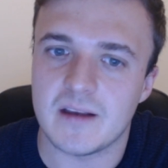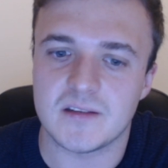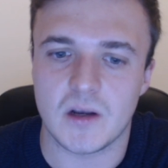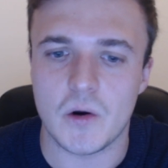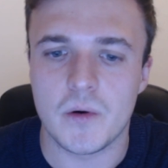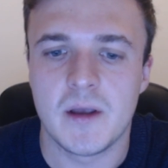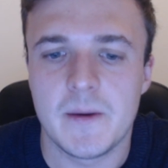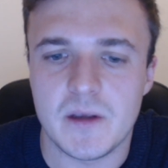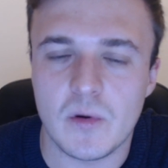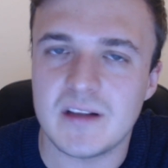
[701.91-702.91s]
So
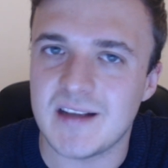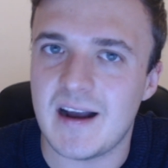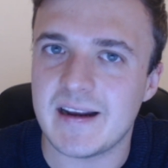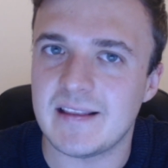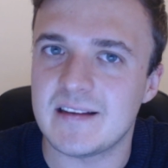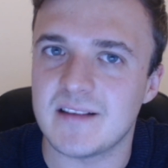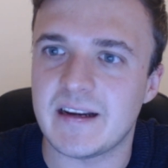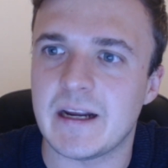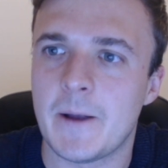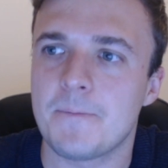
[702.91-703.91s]
you want to target these
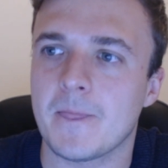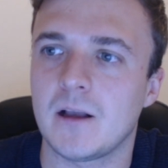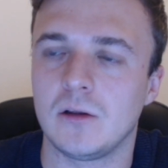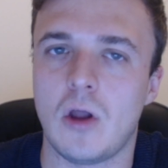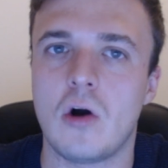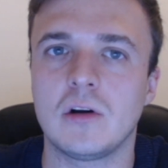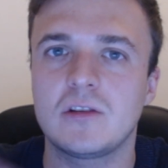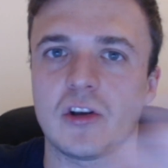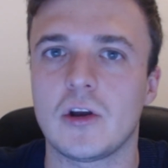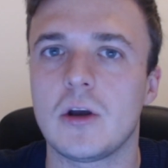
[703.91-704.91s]
like
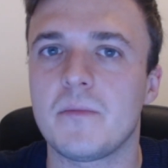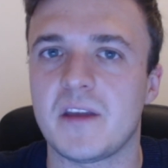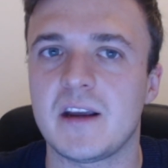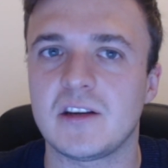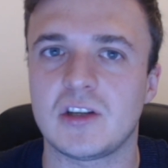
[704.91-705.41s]
long-term things.